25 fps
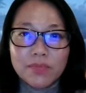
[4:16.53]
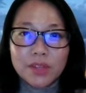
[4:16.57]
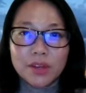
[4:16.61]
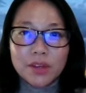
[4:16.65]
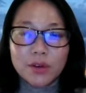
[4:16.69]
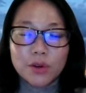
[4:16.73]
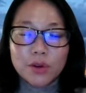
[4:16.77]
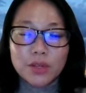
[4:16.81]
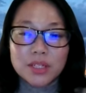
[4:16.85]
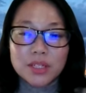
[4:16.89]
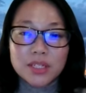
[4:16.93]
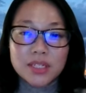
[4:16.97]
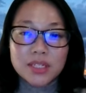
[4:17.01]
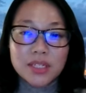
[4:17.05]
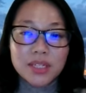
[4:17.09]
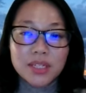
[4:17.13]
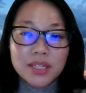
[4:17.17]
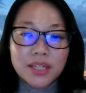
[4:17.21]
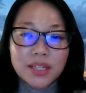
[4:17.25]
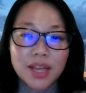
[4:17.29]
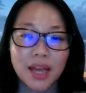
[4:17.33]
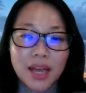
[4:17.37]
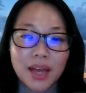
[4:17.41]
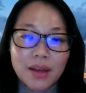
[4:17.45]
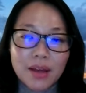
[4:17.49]
question
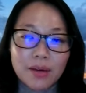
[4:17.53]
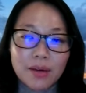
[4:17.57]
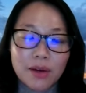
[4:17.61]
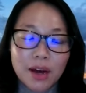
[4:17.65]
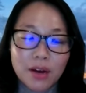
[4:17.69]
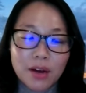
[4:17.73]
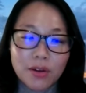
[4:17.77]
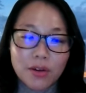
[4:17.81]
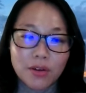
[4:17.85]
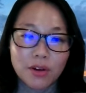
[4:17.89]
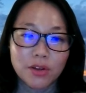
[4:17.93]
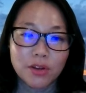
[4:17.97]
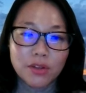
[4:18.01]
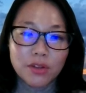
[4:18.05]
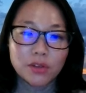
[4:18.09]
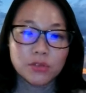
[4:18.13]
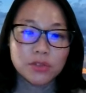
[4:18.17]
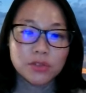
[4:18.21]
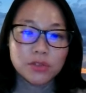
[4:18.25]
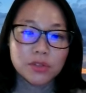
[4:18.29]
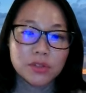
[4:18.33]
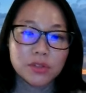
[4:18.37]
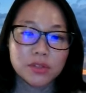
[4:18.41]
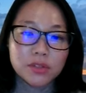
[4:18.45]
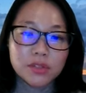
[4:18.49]
that our
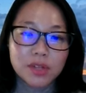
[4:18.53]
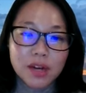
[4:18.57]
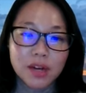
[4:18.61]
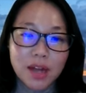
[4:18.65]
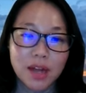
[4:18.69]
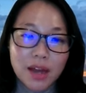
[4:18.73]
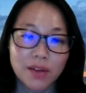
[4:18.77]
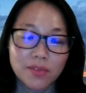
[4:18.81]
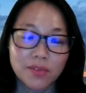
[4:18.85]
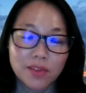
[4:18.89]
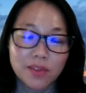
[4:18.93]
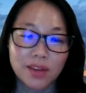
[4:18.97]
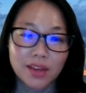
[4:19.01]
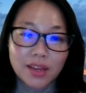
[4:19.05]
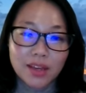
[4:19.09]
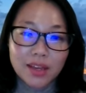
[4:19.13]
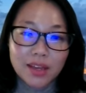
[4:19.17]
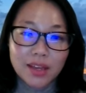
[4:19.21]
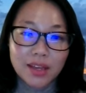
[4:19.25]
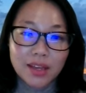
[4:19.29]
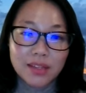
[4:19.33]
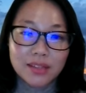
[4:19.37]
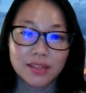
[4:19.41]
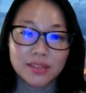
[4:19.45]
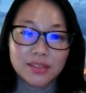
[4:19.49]
users are having
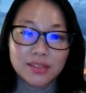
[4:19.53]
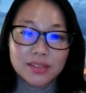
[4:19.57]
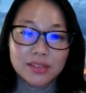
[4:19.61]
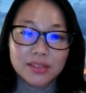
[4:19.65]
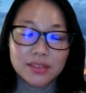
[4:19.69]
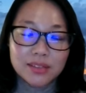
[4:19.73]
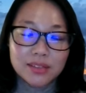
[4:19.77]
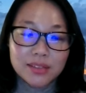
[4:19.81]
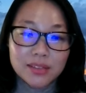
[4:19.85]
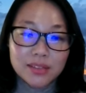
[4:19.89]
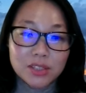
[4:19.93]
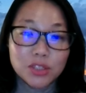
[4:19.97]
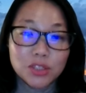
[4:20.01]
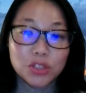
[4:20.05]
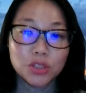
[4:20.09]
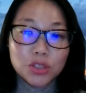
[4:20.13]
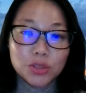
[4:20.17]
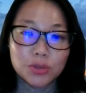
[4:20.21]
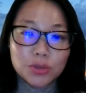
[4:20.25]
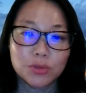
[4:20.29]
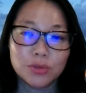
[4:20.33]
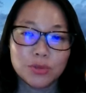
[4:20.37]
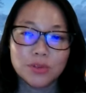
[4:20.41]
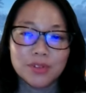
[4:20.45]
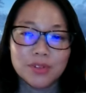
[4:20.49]
is
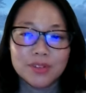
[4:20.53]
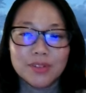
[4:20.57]
two.